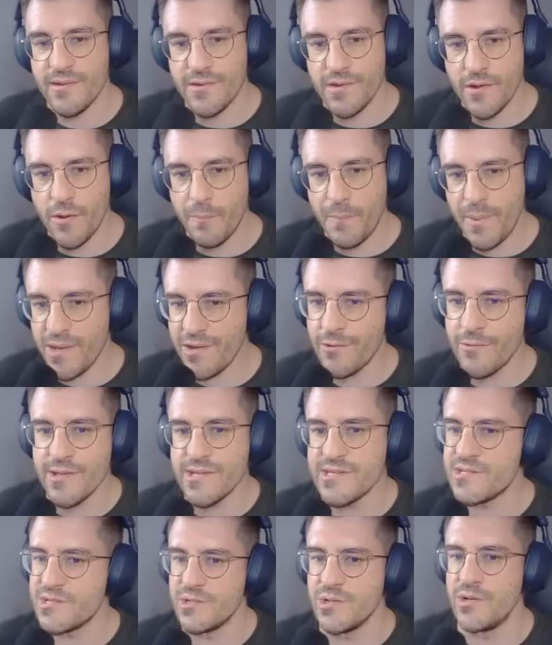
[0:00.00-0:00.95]
You know, Pinkery
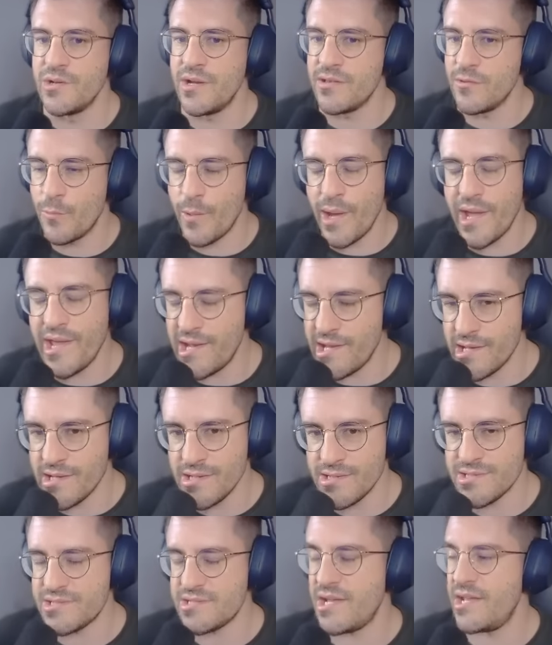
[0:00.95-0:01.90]
is good in the way it
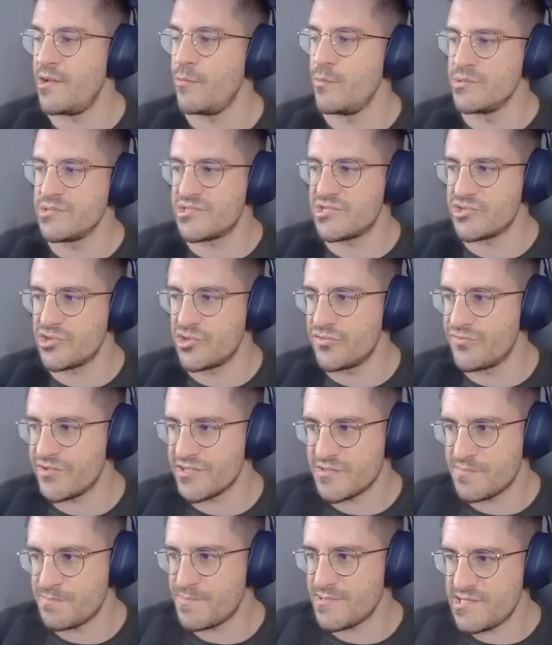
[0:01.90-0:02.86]
is, and it will serve
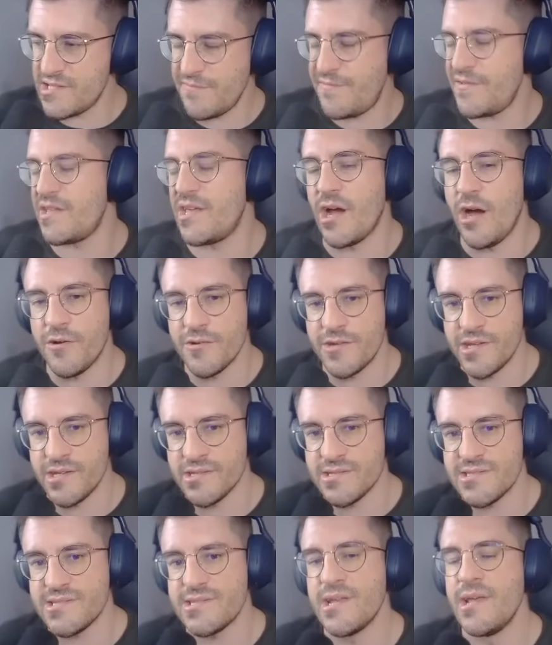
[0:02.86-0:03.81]
a specific
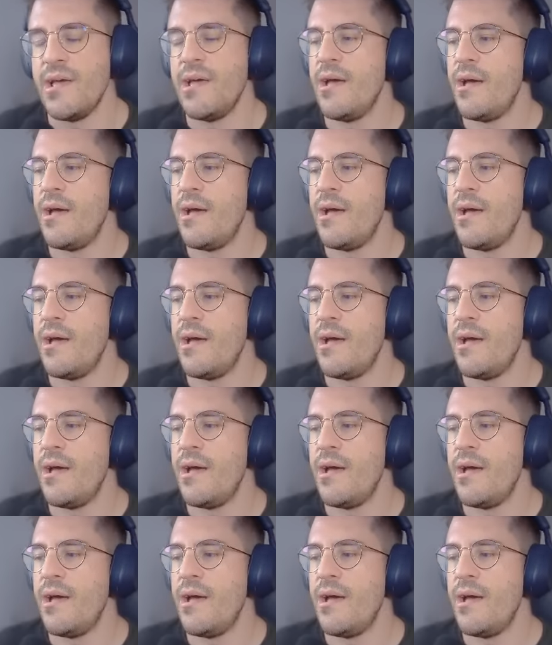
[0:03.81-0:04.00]
audience.